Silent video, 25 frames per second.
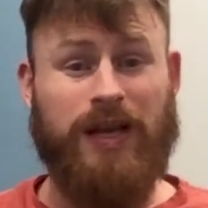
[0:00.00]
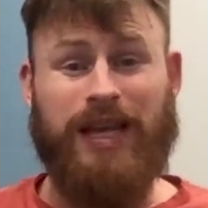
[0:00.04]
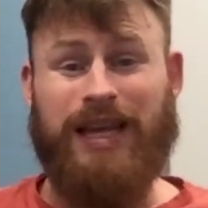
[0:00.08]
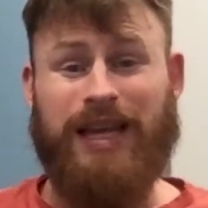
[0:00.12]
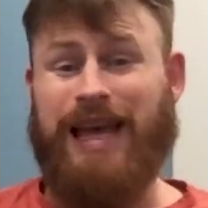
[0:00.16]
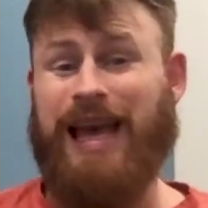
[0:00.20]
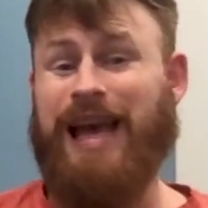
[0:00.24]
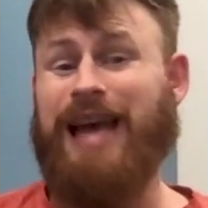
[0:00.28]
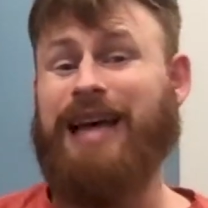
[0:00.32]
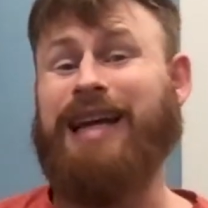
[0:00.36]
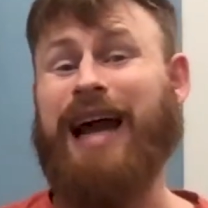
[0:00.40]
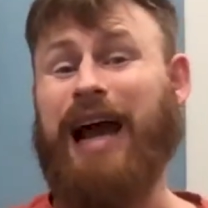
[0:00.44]

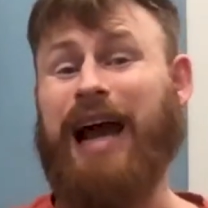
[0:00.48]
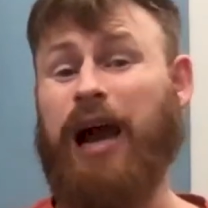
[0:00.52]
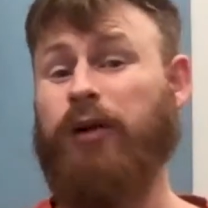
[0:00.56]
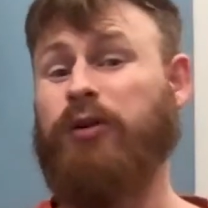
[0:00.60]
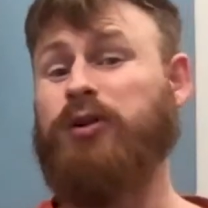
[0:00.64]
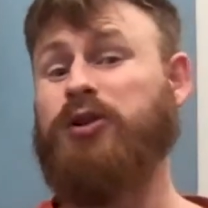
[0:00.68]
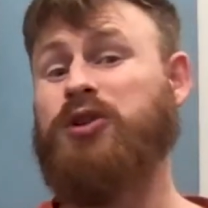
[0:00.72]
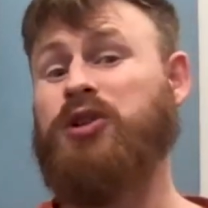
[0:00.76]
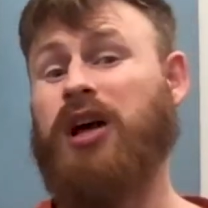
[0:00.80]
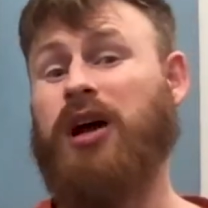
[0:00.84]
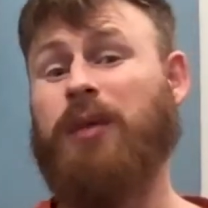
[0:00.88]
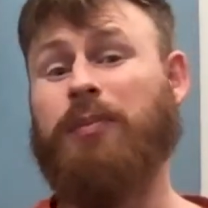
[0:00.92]
at our
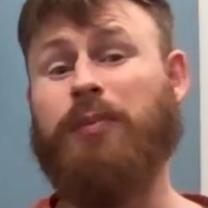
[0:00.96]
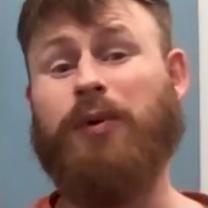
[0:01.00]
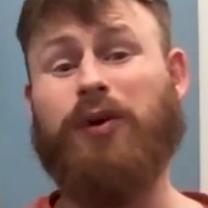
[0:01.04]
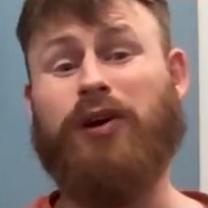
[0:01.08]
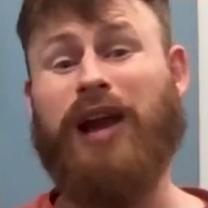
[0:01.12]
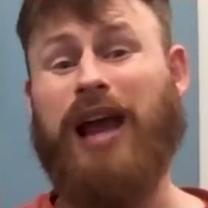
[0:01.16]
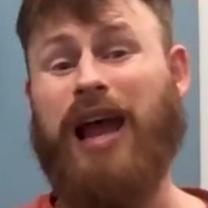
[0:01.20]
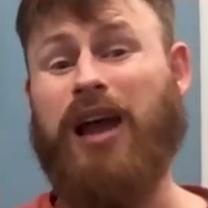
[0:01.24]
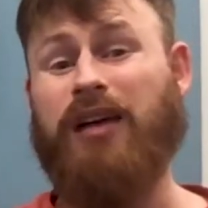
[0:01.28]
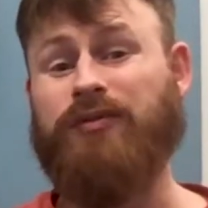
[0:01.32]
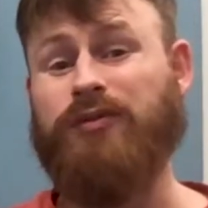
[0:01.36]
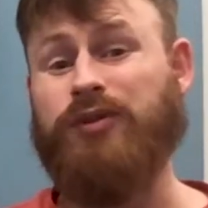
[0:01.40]
shop, our
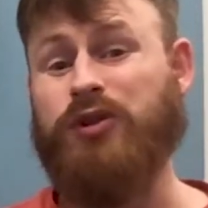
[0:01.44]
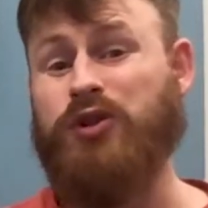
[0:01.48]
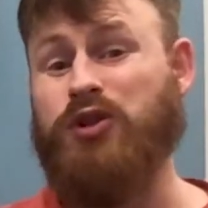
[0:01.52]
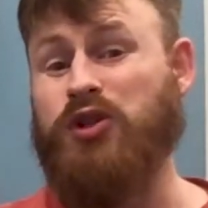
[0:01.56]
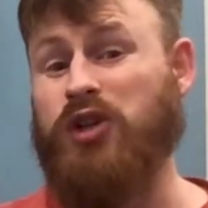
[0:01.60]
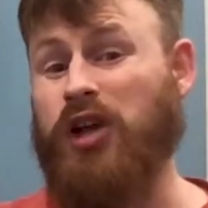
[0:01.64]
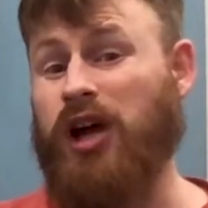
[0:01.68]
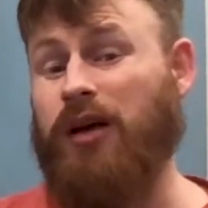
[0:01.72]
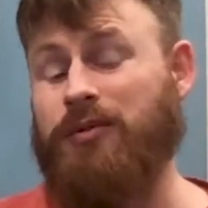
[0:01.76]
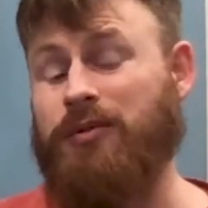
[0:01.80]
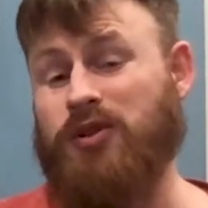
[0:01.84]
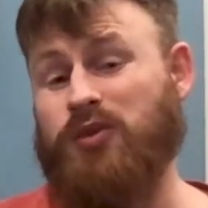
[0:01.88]
average
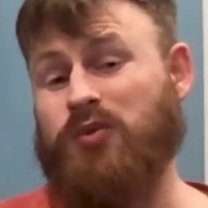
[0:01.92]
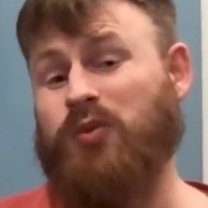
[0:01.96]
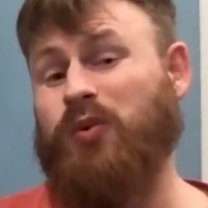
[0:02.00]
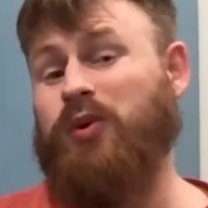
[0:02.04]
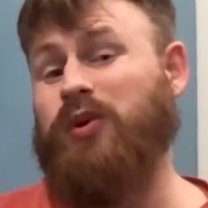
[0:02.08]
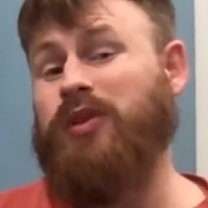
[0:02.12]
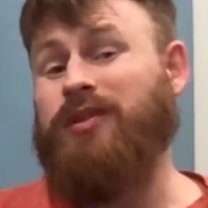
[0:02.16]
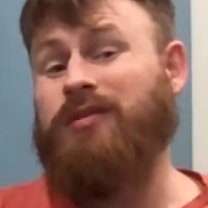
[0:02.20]
job is worth